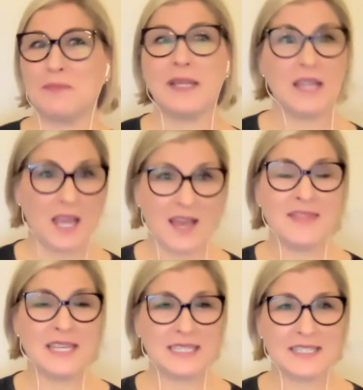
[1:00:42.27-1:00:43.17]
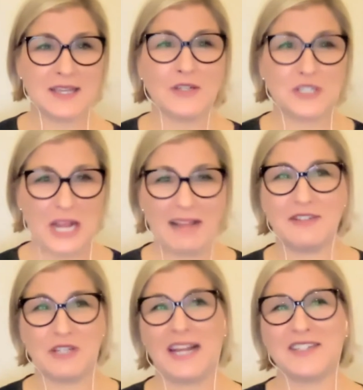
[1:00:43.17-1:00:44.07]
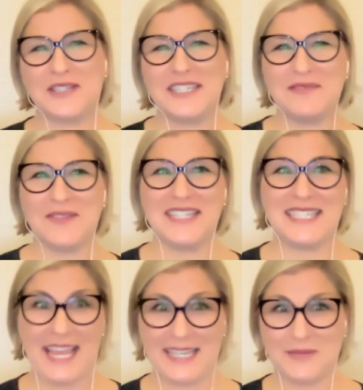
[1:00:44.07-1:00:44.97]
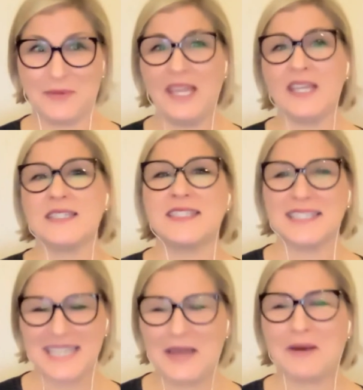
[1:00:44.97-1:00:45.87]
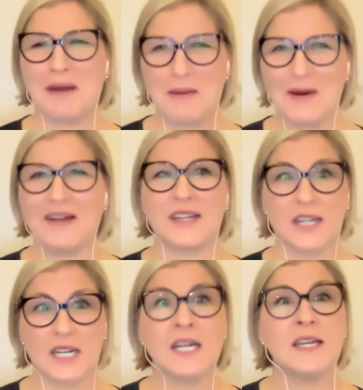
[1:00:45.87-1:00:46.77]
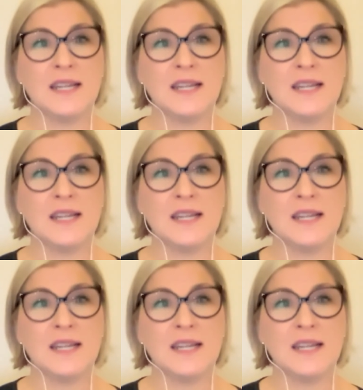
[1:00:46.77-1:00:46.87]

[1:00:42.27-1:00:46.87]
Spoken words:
But this is our challenge actually for this next week, is to take her up on her